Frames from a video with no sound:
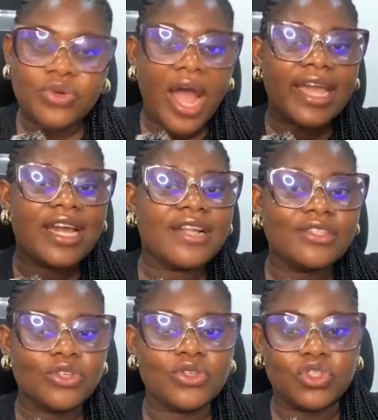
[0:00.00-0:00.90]
So I
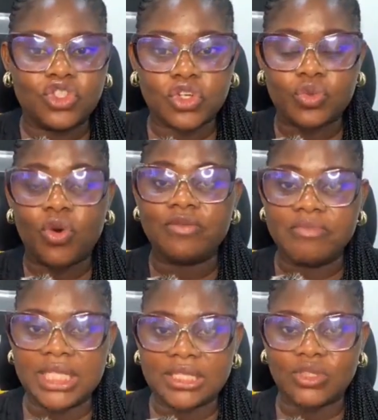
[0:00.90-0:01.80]
can't use just
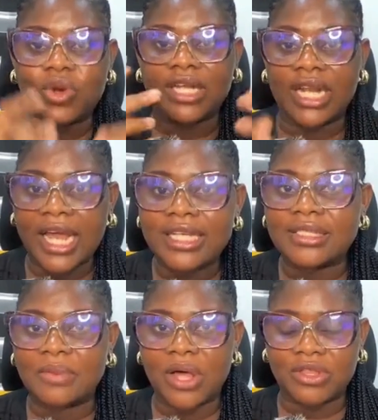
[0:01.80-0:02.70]
one meeting to
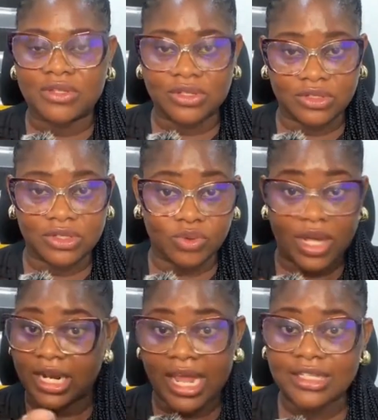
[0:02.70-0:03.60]
analyze
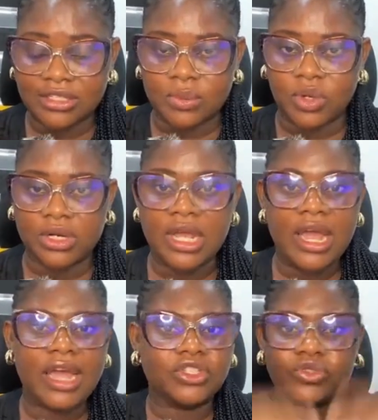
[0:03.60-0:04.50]
someone
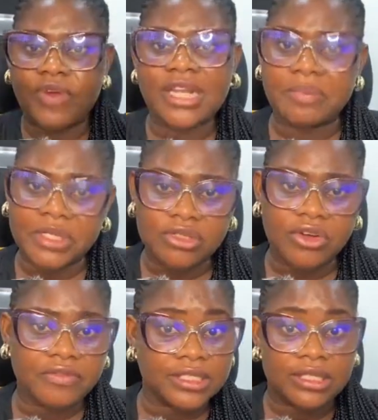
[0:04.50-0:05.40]
and just write the
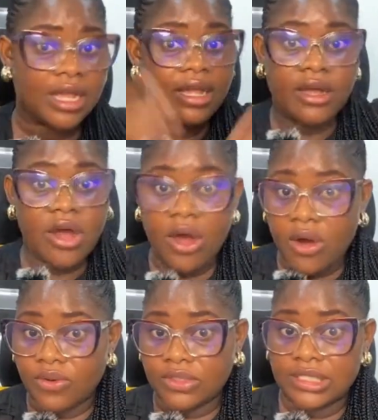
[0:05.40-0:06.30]
person off and say,
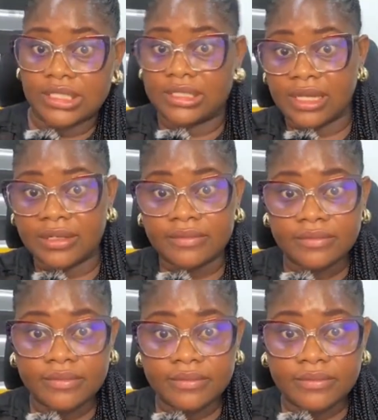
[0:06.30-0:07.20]
oh, this is it.
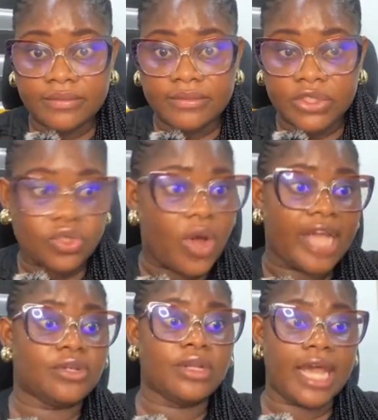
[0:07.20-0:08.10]
So
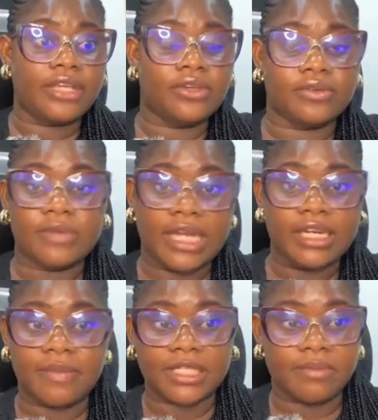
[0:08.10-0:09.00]
I don't like you. I
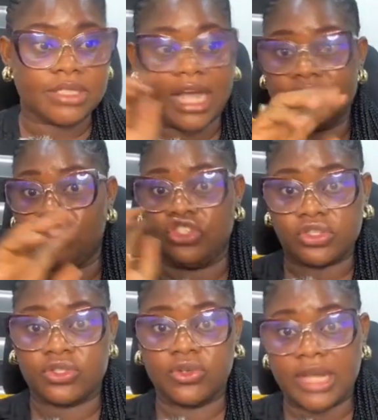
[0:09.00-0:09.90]
need my space. I
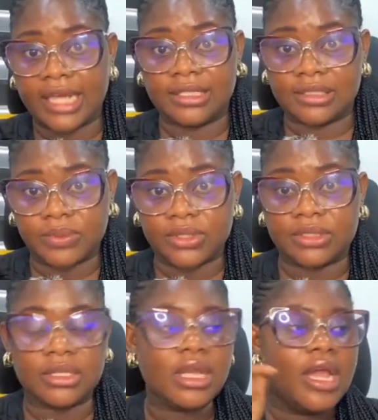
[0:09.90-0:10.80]
just don't like this
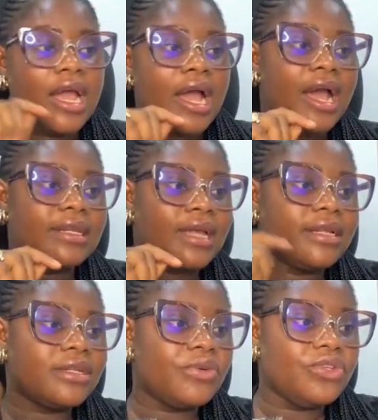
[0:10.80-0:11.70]
person. And
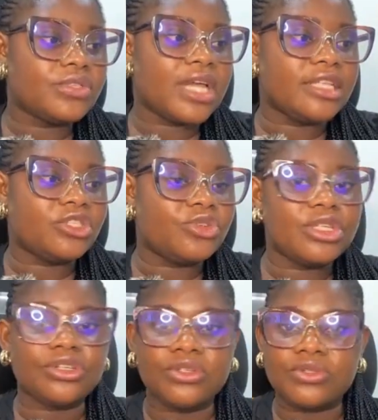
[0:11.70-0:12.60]
then they will use their
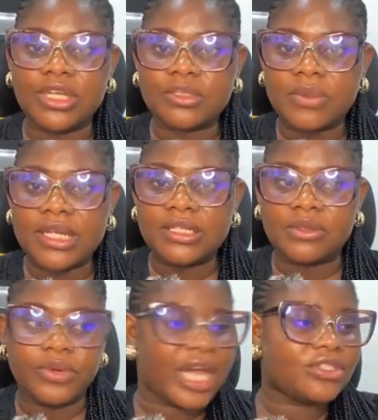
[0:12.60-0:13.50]
intuition to explain
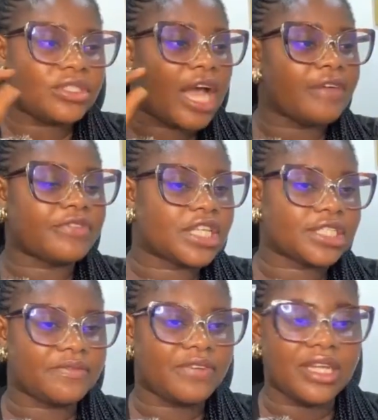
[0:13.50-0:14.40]
it away. I just have
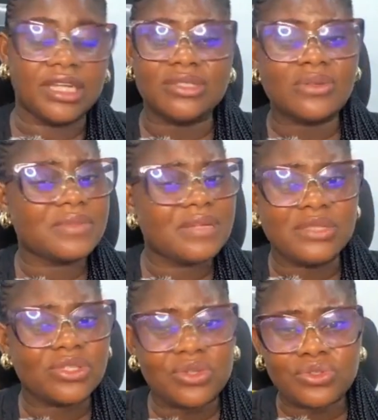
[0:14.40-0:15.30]
this feeling.
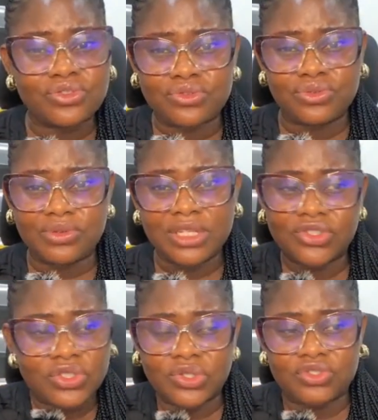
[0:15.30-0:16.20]
Sometimes it's not true.
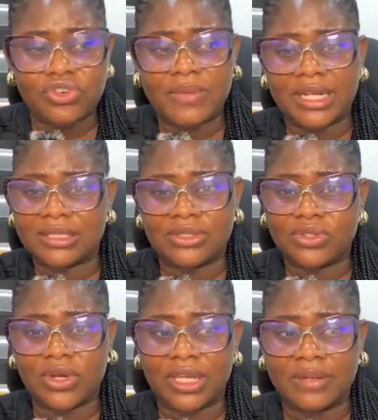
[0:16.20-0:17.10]
It's just your trauma that is
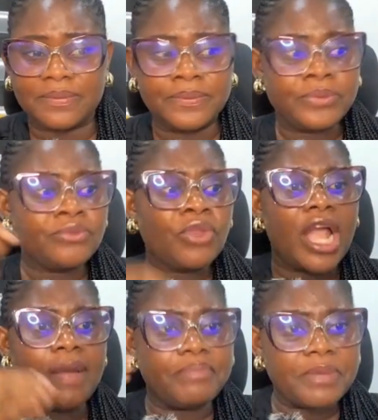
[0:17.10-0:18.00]
talking.
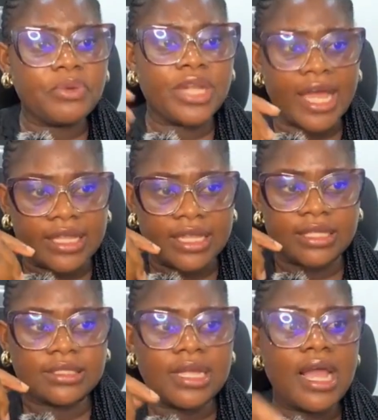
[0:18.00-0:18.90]
And people like
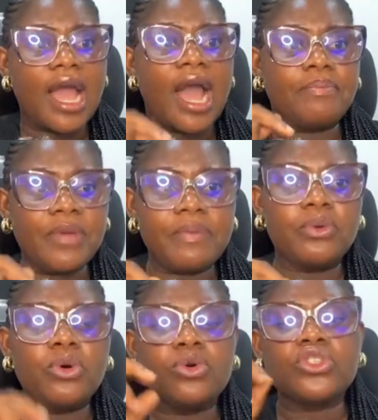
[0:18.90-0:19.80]
this are
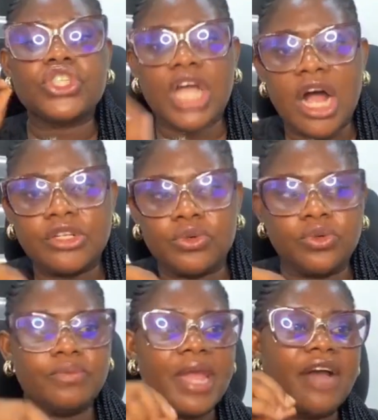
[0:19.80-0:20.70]
people whose
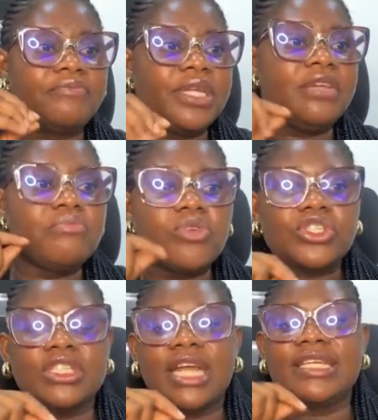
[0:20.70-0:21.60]
childhood may have been
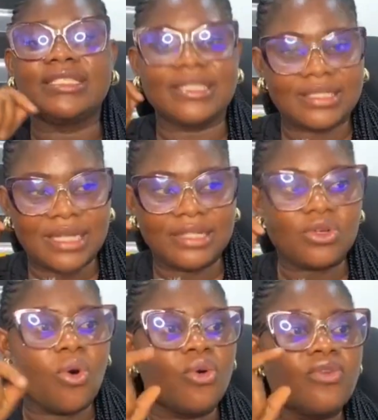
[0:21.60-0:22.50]
emotionally
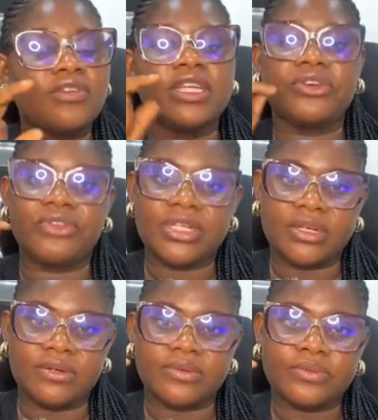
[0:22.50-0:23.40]
distant or overly
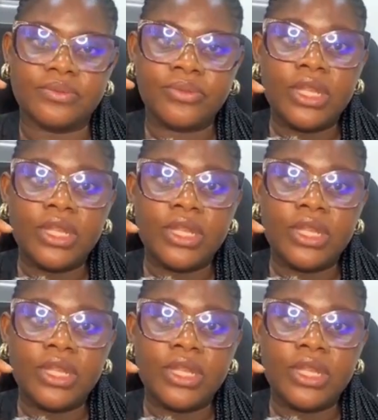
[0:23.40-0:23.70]
critical.